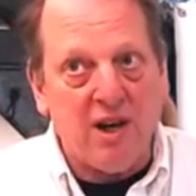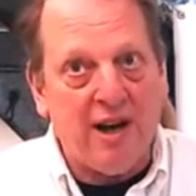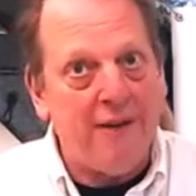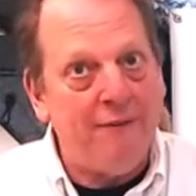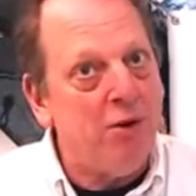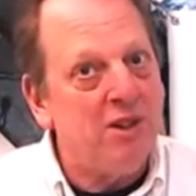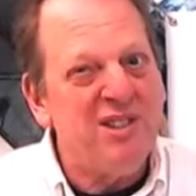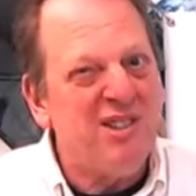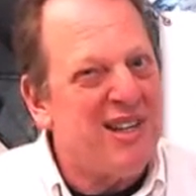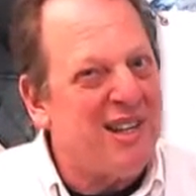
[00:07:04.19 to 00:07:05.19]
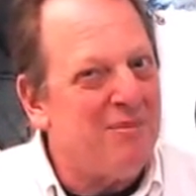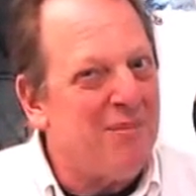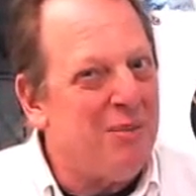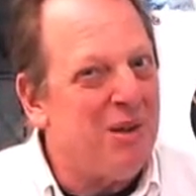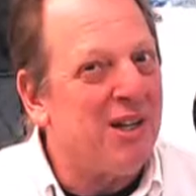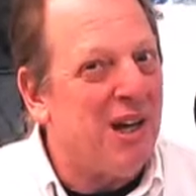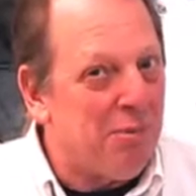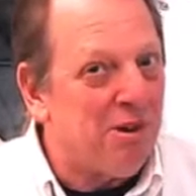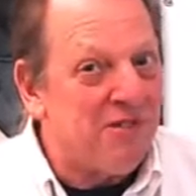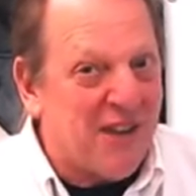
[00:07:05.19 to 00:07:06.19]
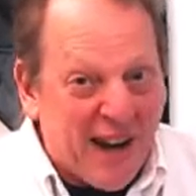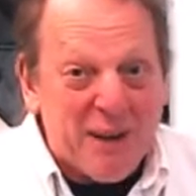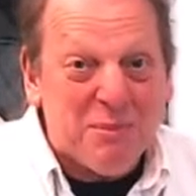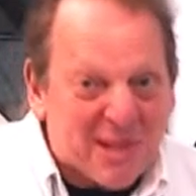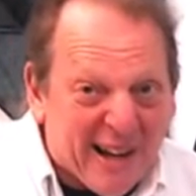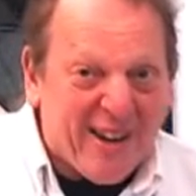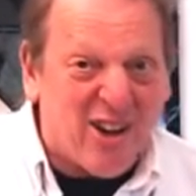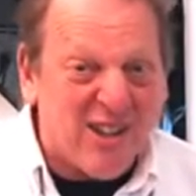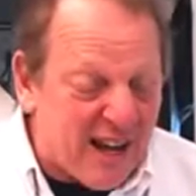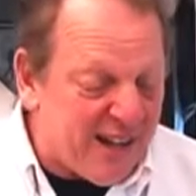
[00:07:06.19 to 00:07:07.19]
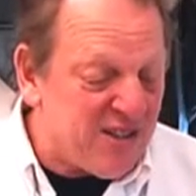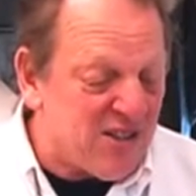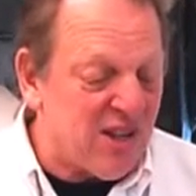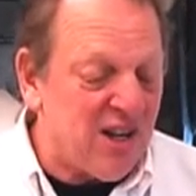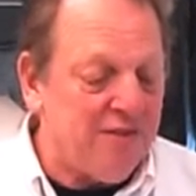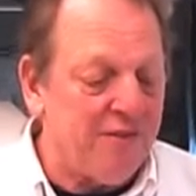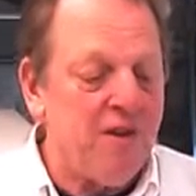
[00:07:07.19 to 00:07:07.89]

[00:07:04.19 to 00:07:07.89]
I've only seen it maybe a couple of times, like online and stuff.